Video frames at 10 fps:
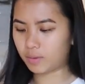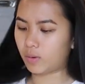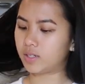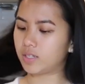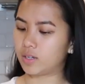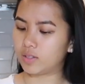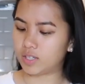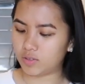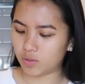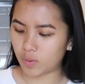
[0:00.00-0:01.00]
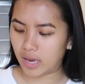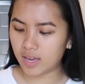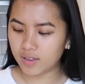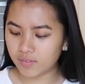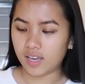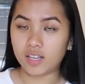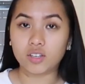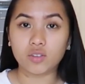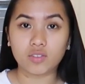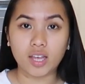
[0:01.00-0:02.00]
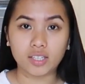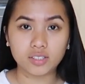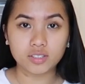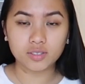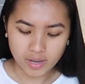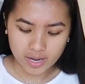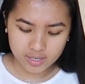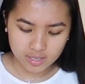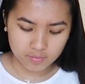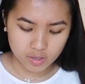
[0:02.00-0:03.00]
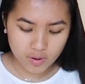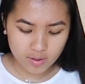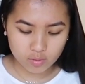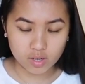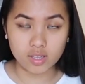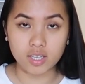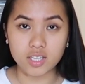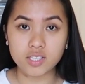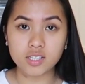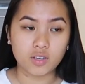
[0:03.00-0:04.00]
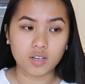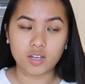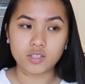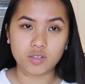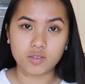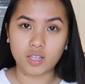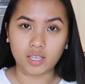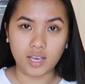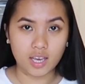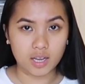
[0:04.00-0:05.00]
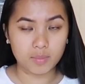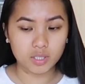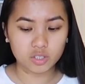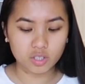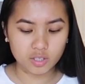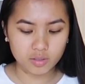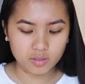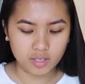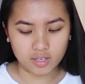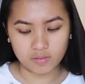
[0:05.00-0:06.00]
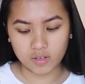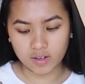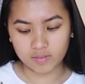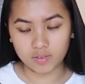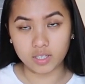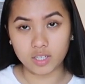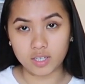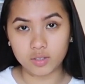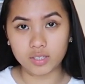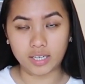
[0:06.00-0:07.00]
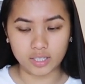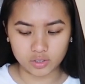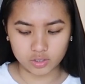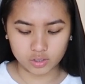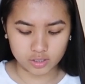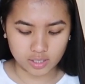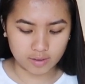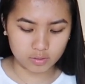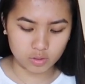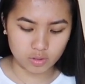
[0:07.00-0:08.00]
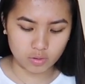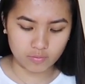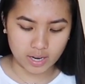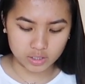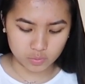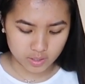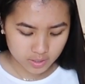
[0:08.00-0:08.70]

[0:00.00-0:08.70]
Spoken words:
I'm going to go the easy way and use this. But if you don't have one of these, you can also use like a hand mixer, and if you don't have one of those, I guess you're just gonna have to go the old-fashioned way.